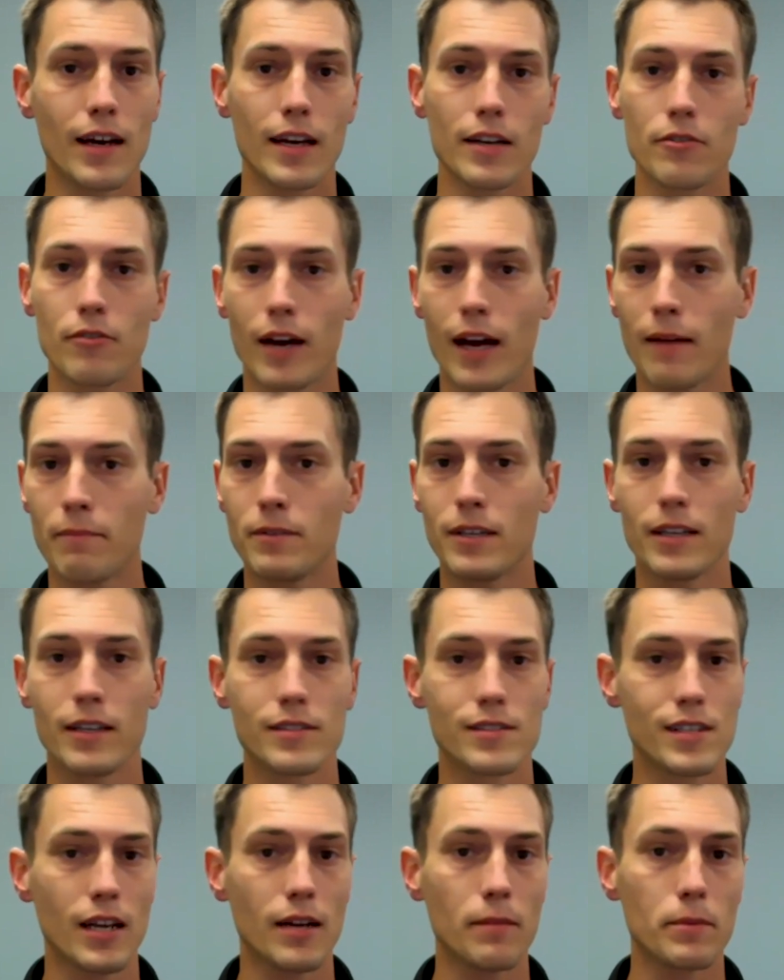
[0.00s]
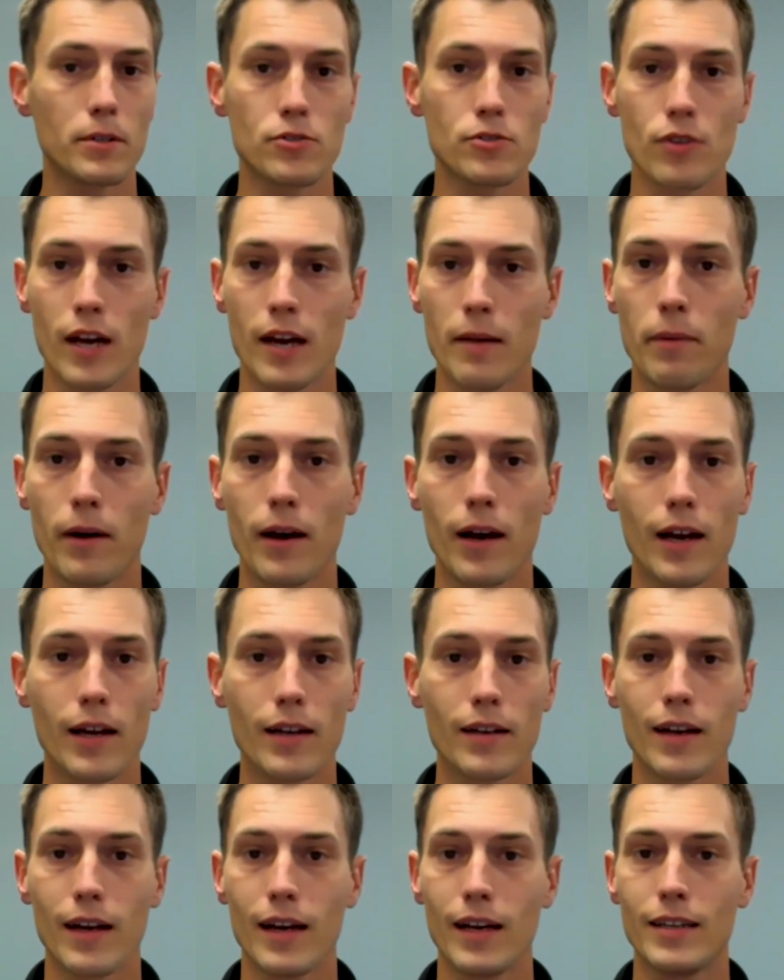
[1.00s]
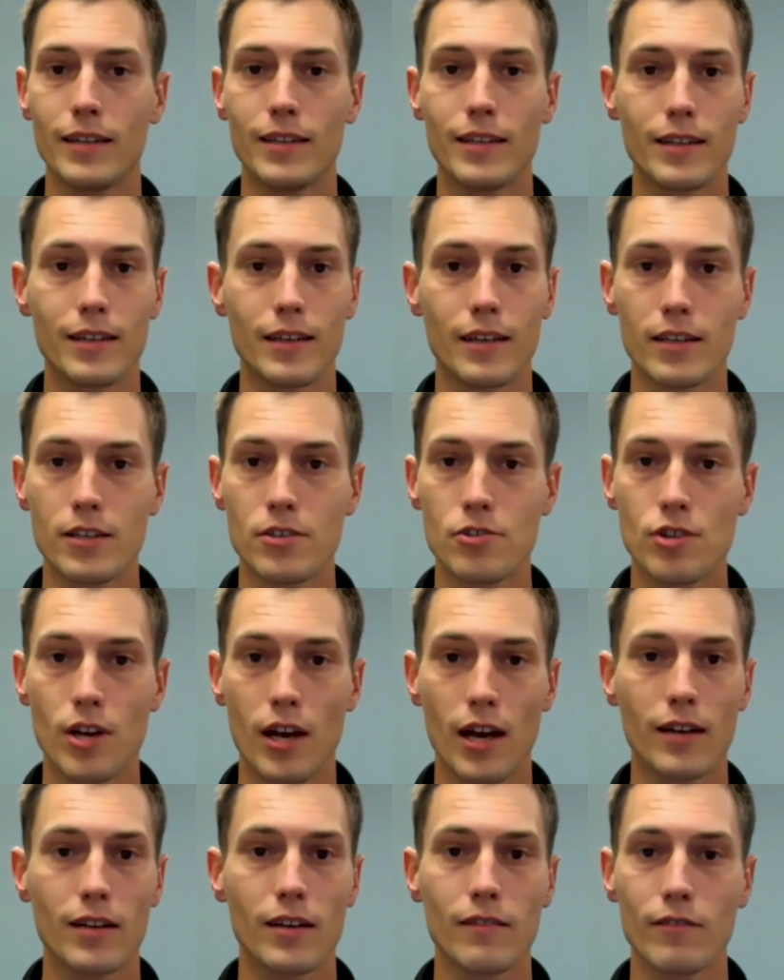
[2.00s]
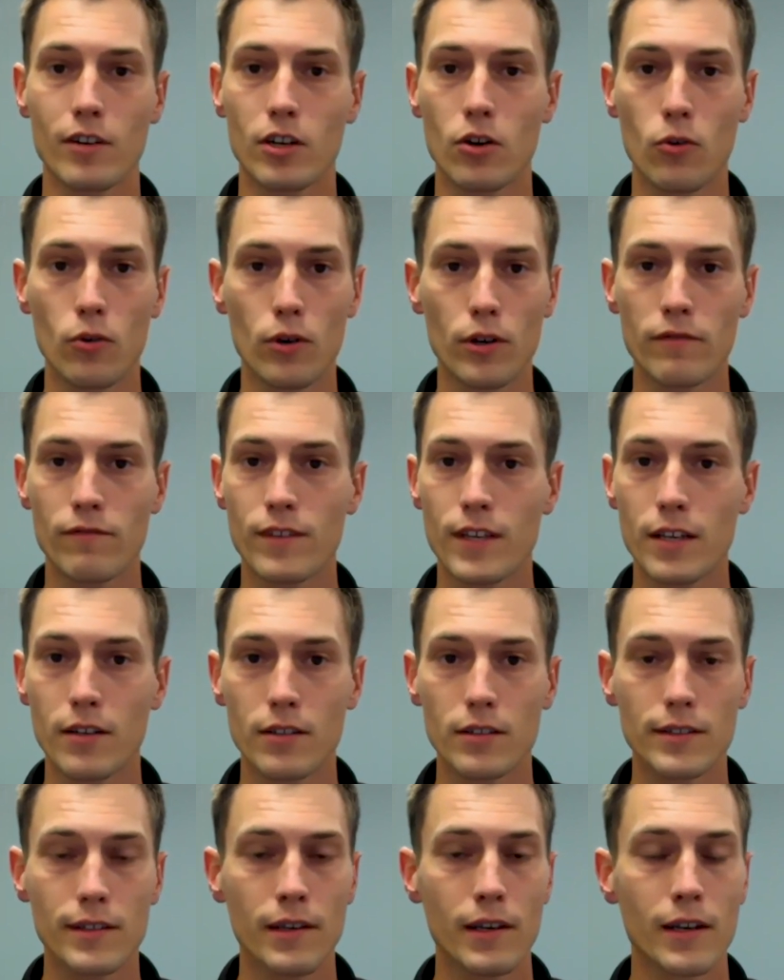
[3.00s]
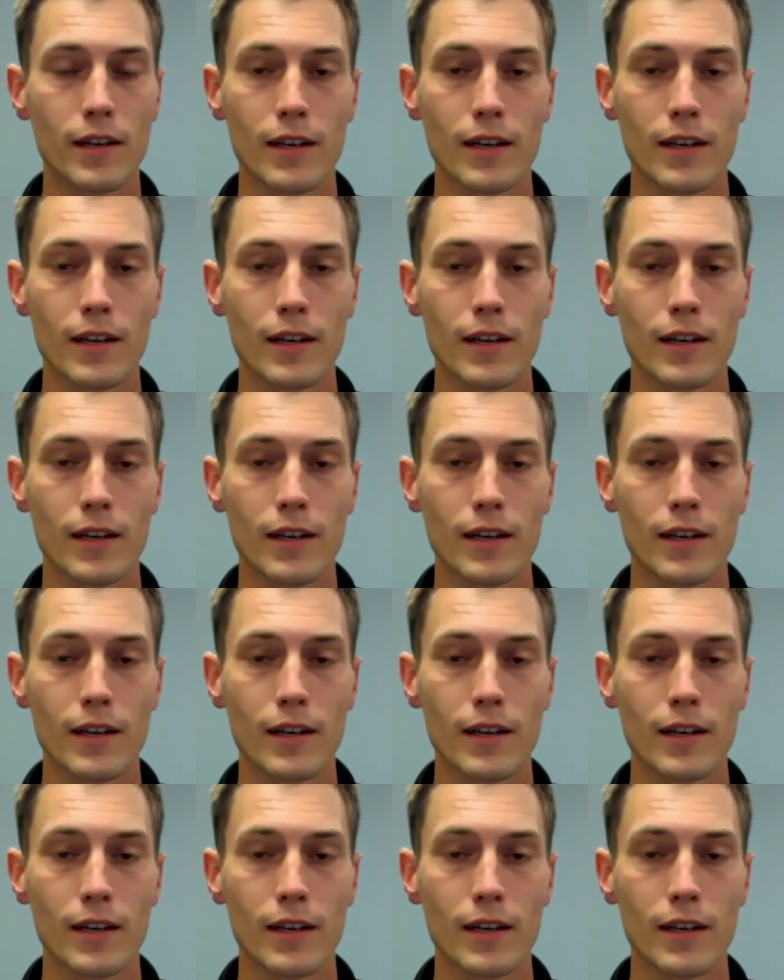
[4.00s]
I grabbed it, set up a tripod. I did a shot of a cornfield.